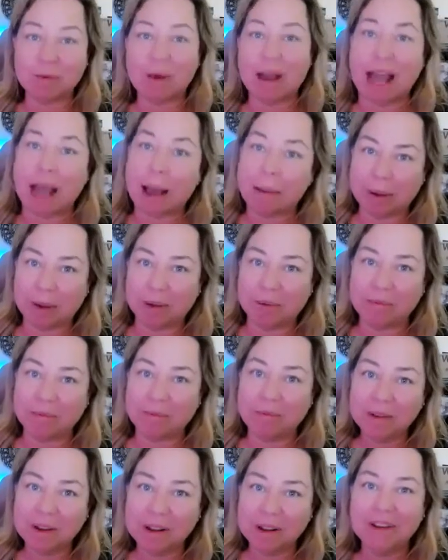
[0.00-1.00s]
what happened
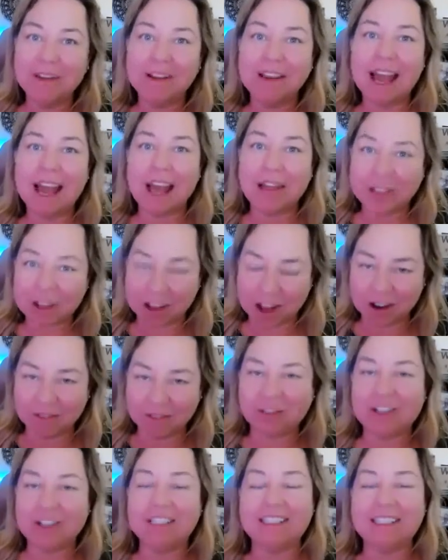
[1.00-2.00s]
at the
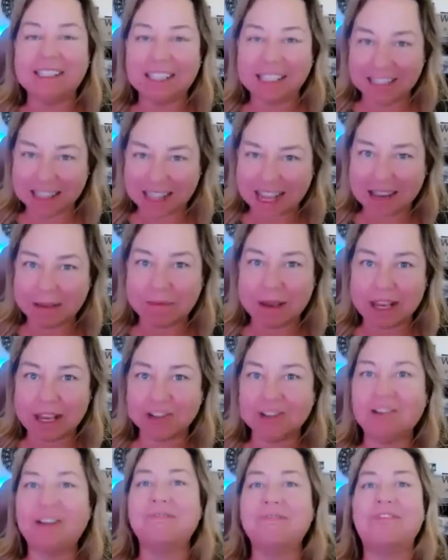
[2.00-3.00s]
conference and make
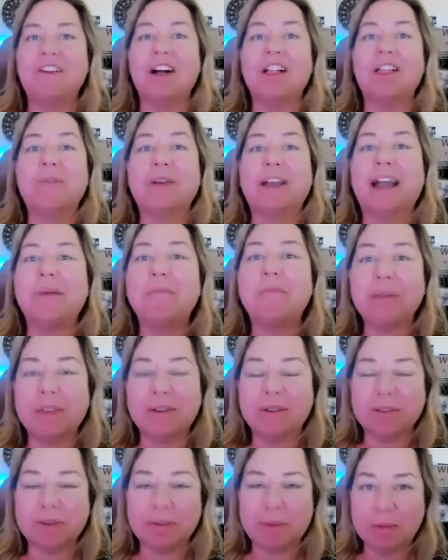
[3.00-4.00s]
sure I'm following up with
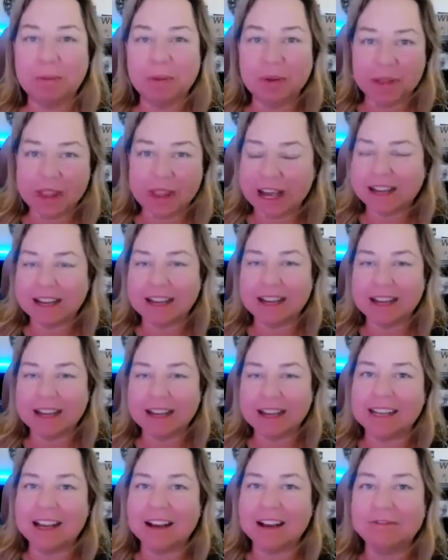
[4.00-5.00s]
those people and that kind of
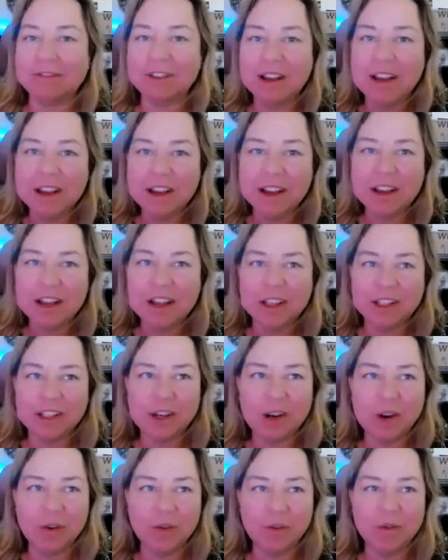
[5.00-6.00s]
stuff.
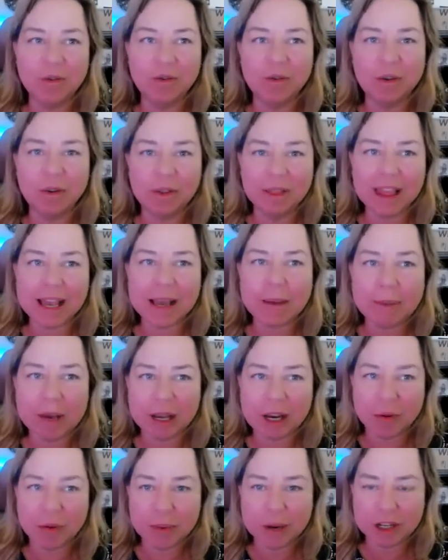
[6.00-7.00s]
So
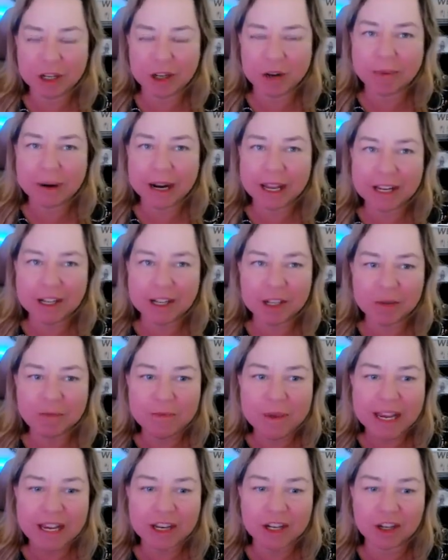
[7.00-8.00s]
bigger picture, but I do
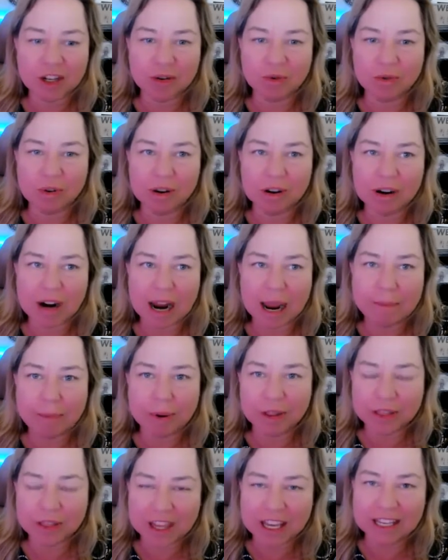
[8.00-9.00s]
make sure I
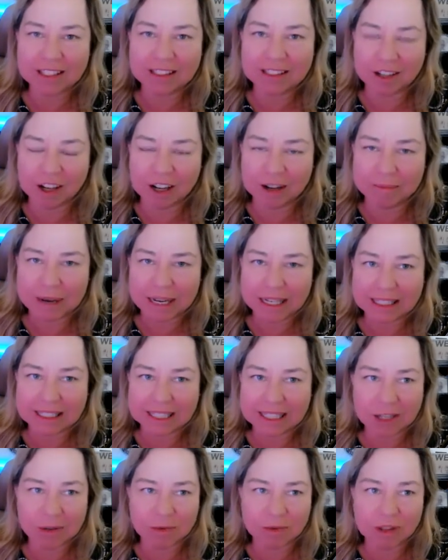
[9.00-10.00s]
put things on my
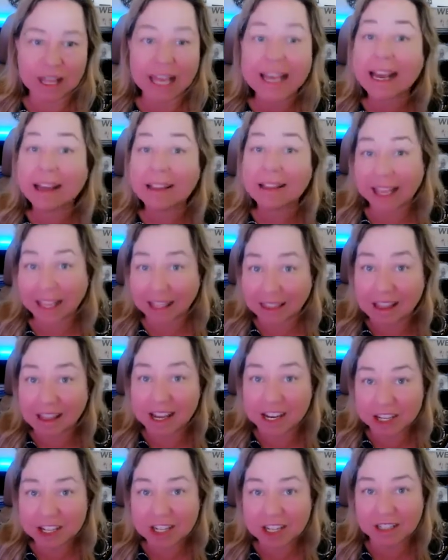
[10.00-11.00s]
schedule, like
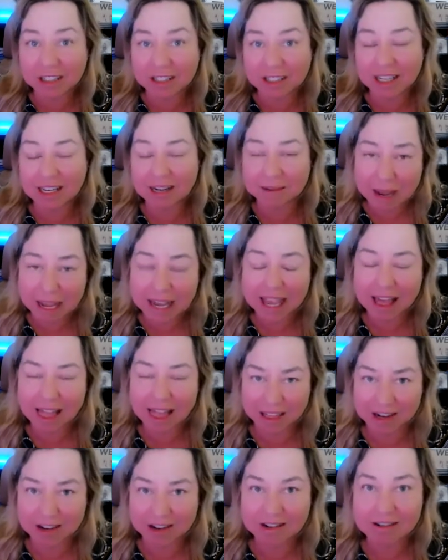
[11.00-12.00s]
lunch is in my
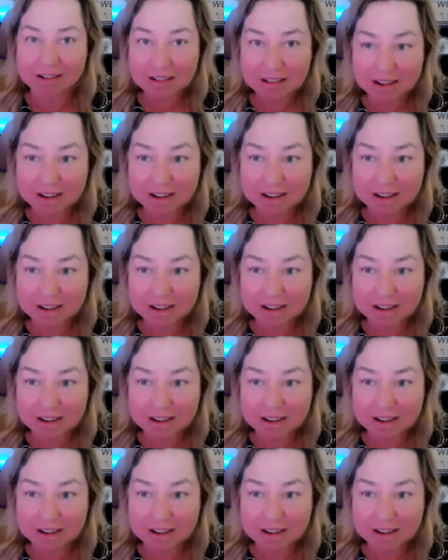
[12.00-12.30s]
calendar